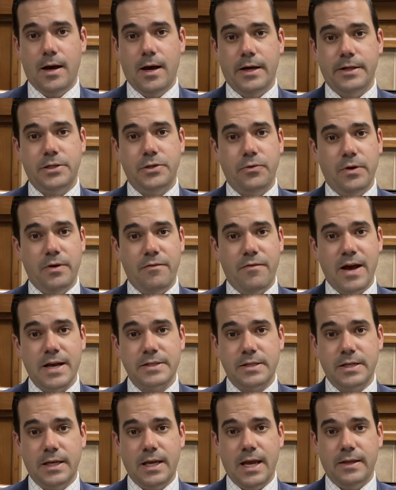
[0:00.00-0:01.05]
to
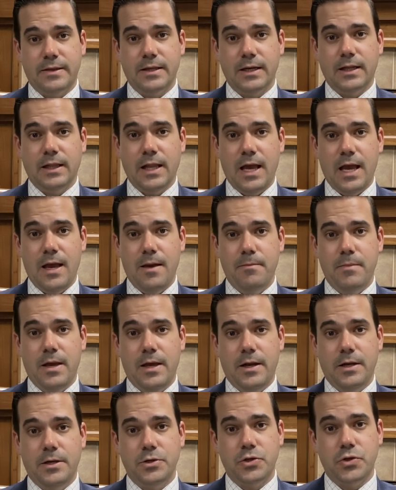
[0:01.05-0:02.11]
investigate the claim
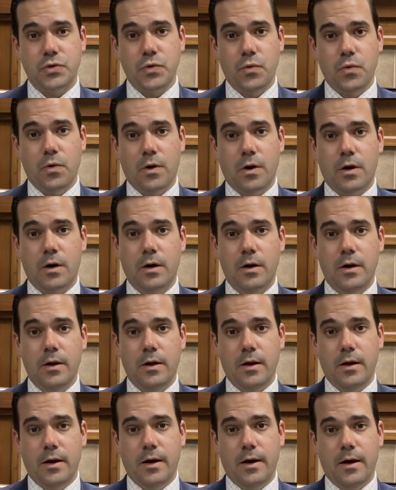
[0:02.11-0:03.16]
and ensure
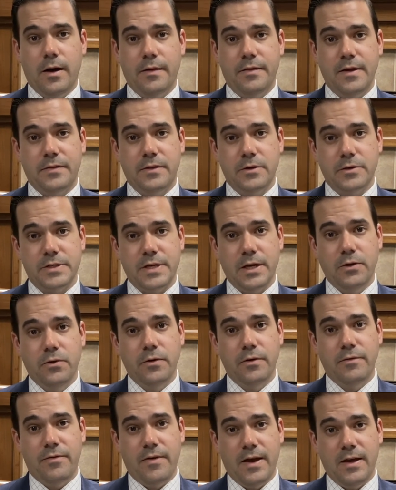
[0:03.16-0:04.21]
that there's a
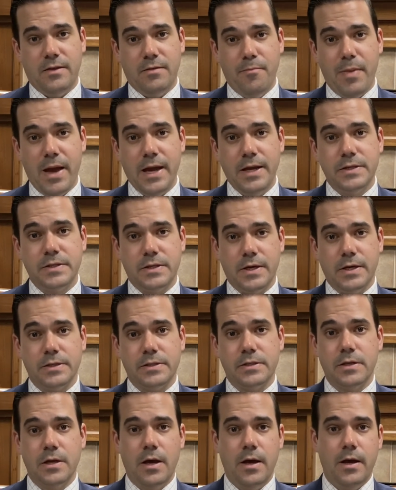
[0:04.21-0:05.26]
good faith
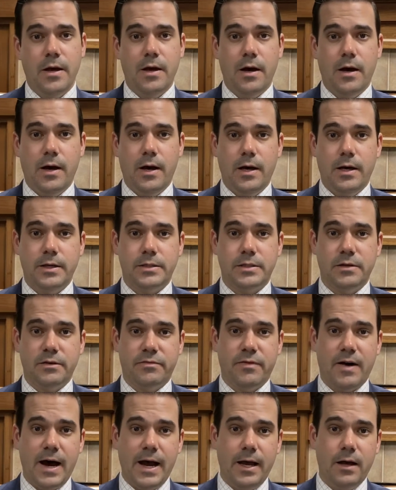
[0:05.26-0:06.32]
basis to
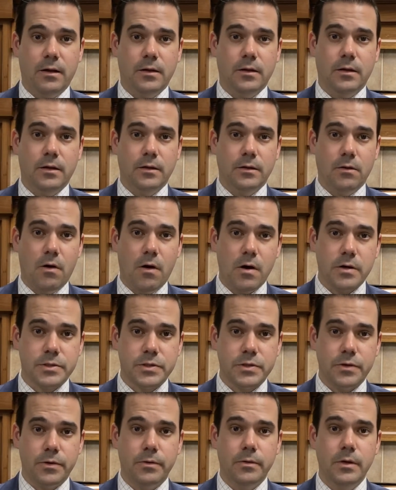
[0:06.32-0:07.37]
file a
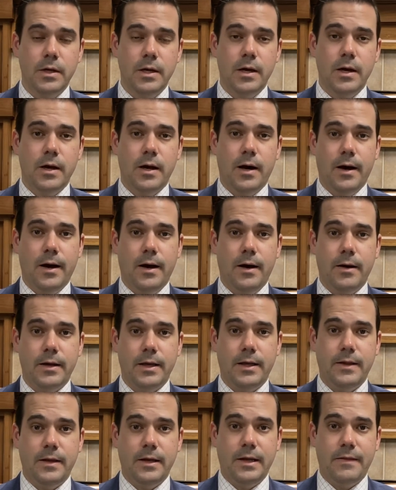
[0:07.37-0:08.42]
lawsuit.
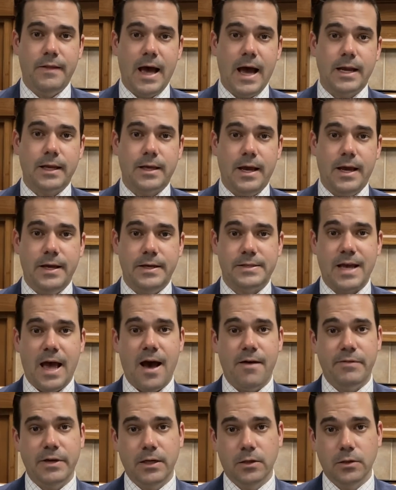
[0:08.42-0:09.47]
In that case,
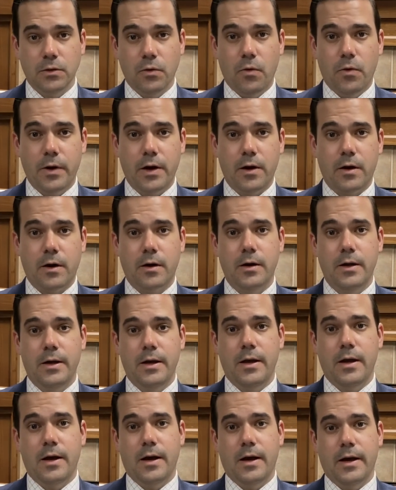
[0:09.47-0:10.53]
having a lawyer
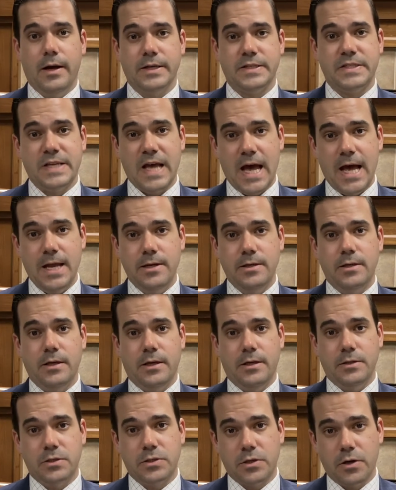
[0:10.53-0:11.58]
send
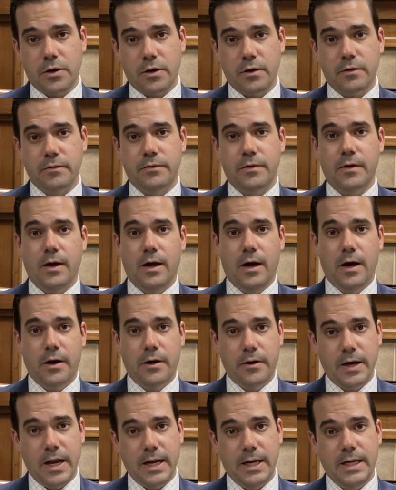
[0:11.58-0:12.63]
and serve a
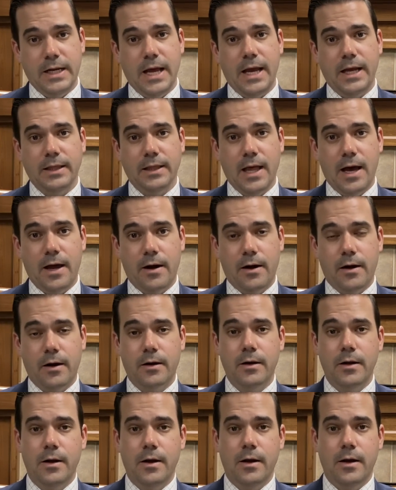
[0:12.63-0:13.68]
180-day
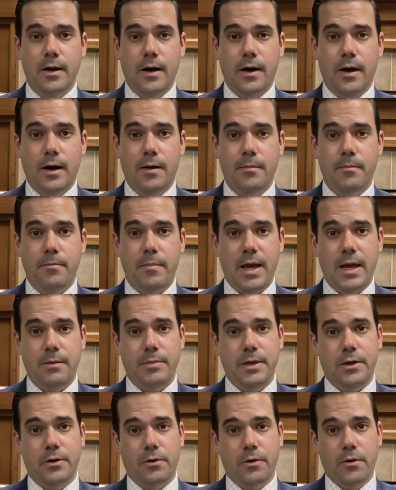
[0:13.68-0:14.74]
letter may
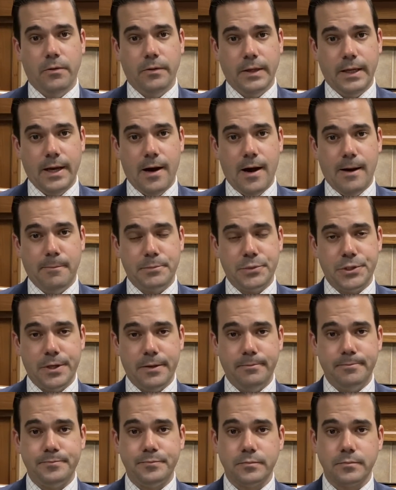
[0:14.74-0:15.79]
be your only option.